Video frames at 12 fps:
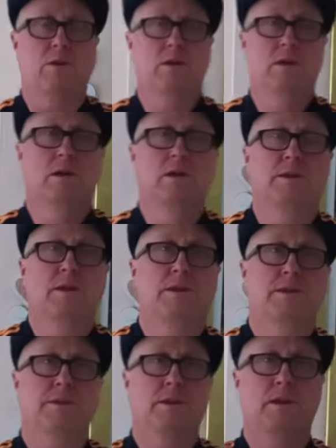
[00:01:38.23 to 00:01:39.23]
on,
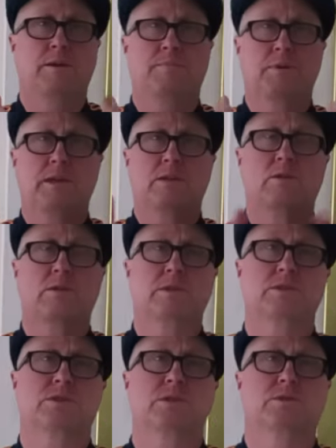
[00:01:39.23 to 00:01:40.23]
uh, please like
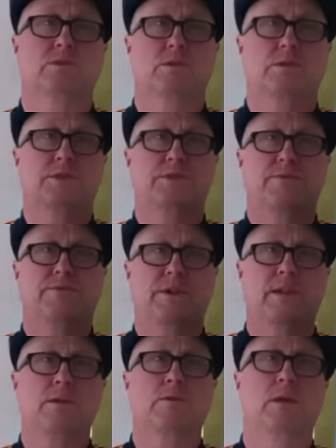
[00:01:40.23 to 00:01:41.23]
and subscribe to this
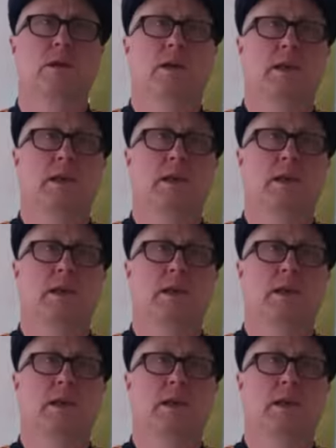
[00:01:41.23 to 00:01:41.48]
video